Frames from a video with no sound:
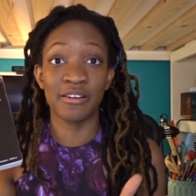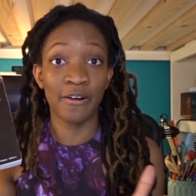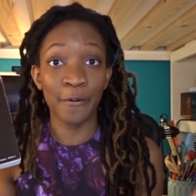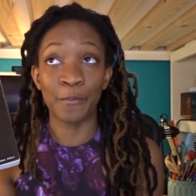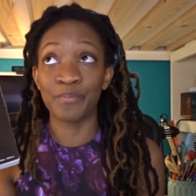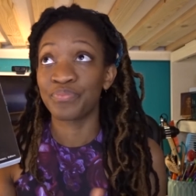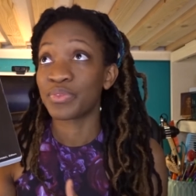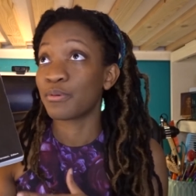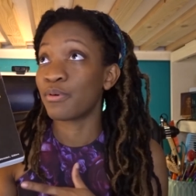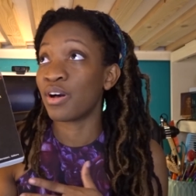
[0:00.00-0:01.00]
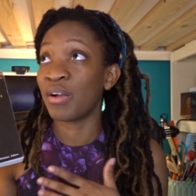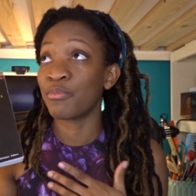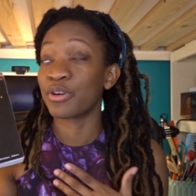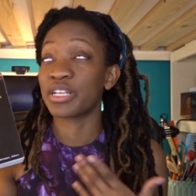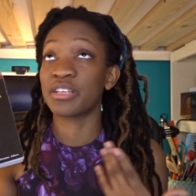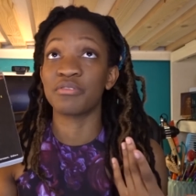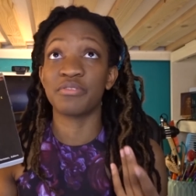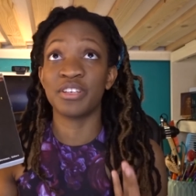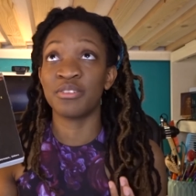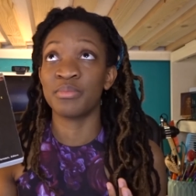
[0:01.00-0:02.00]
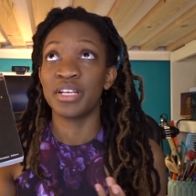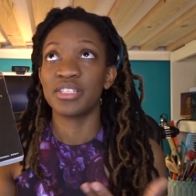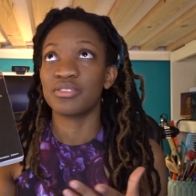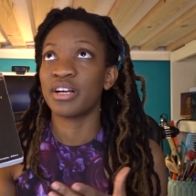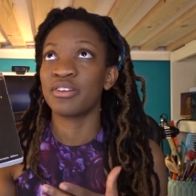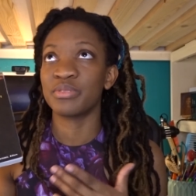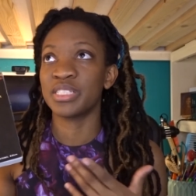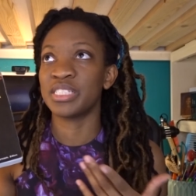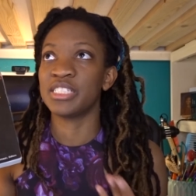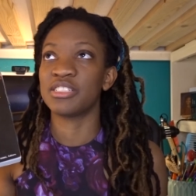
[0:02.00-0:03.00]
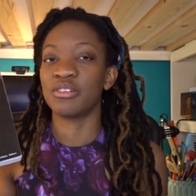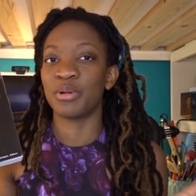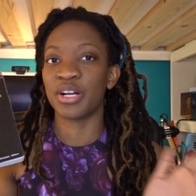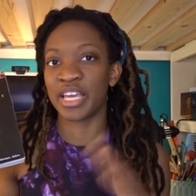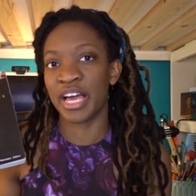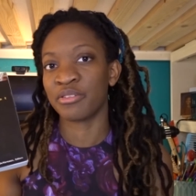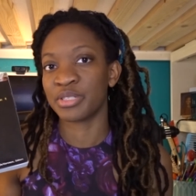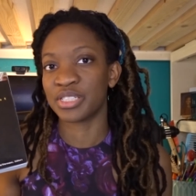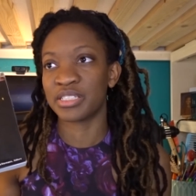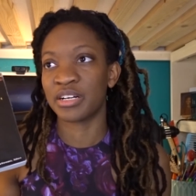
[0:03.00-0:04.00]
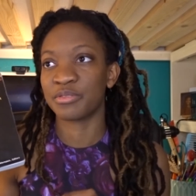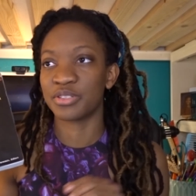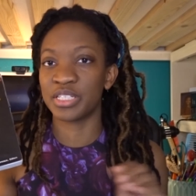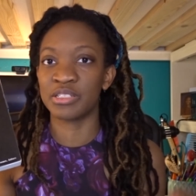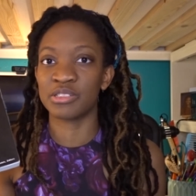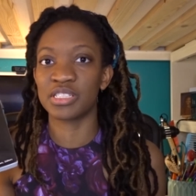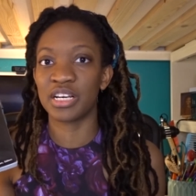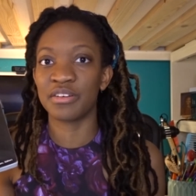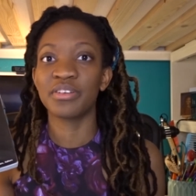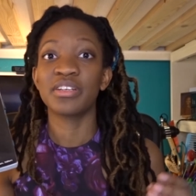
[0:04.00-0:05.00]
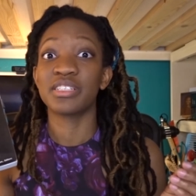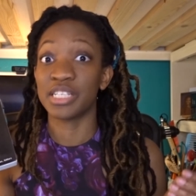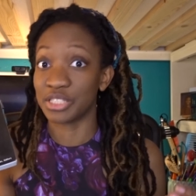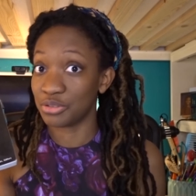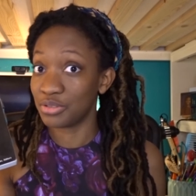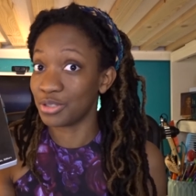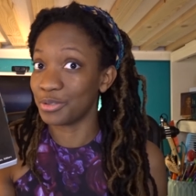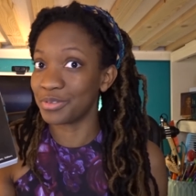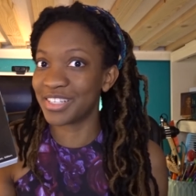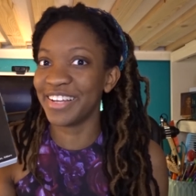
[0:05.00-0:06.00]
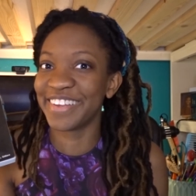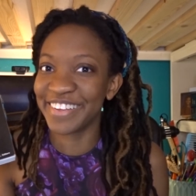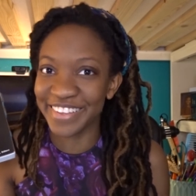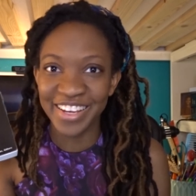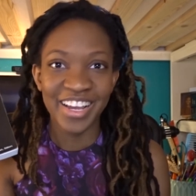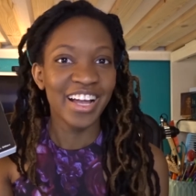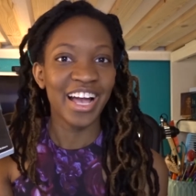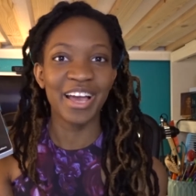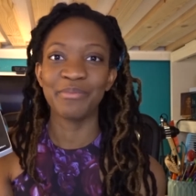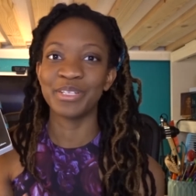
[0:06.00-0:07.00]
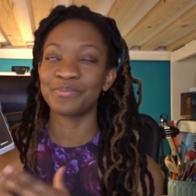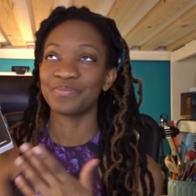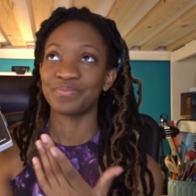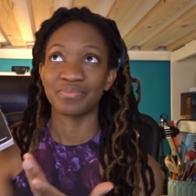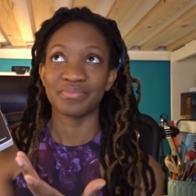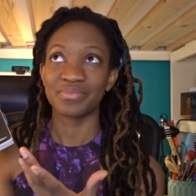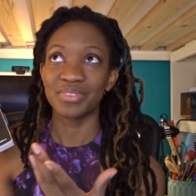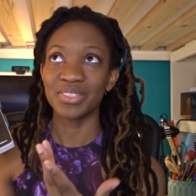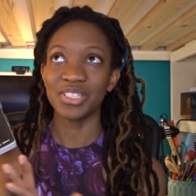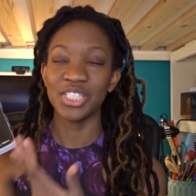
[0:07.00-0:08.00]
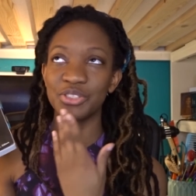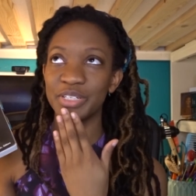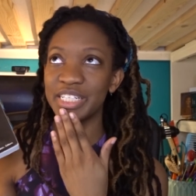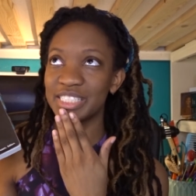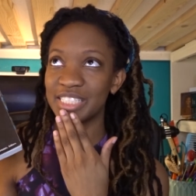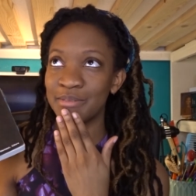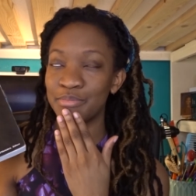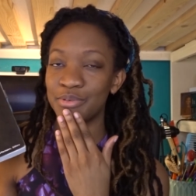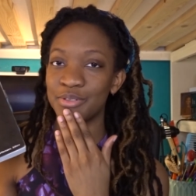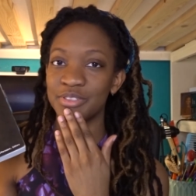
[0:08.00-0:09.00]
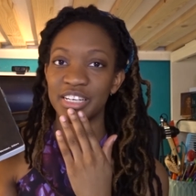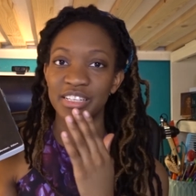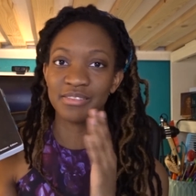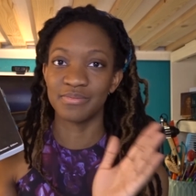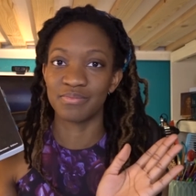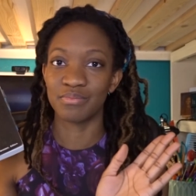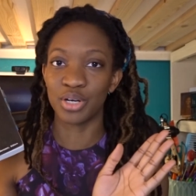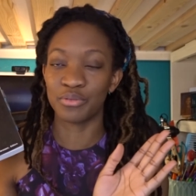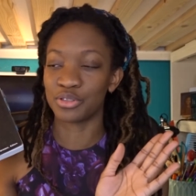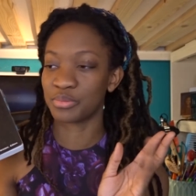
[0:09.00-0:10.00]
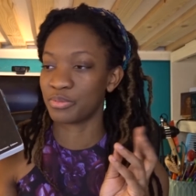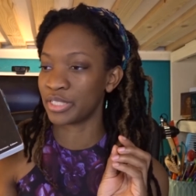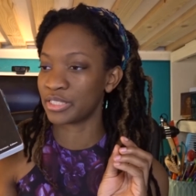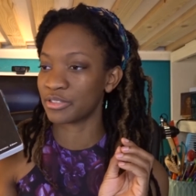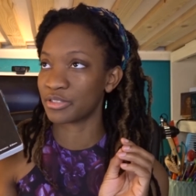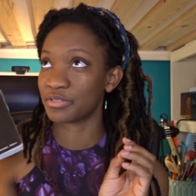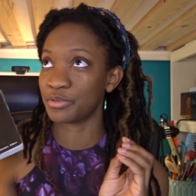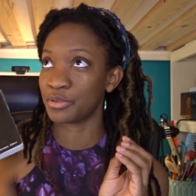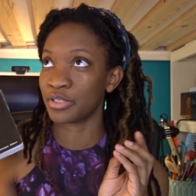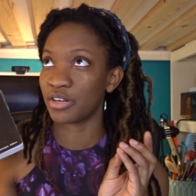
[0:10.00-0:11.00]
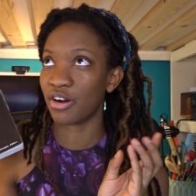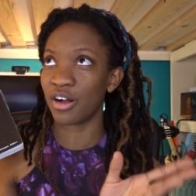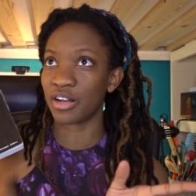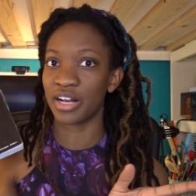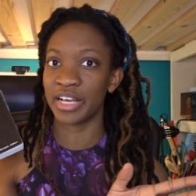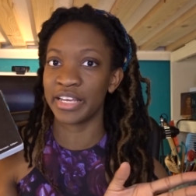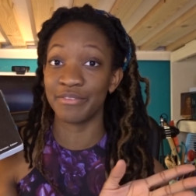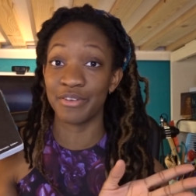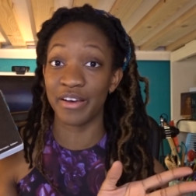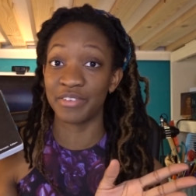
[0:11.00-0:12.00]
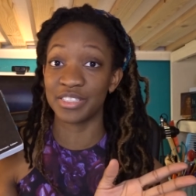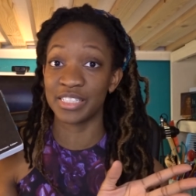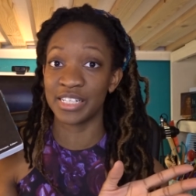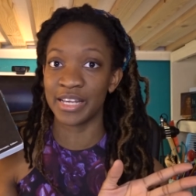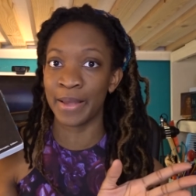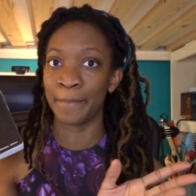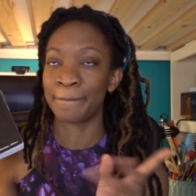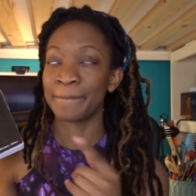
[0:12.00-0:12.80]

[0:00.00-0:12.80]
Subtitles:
oh, well, I'm working in film, so I don't really need to know about gallery stuff or theater stuff. Yes, you do. I mean, a great example, and Marvel spoilers for Hawkeye if you haven't seen it yet,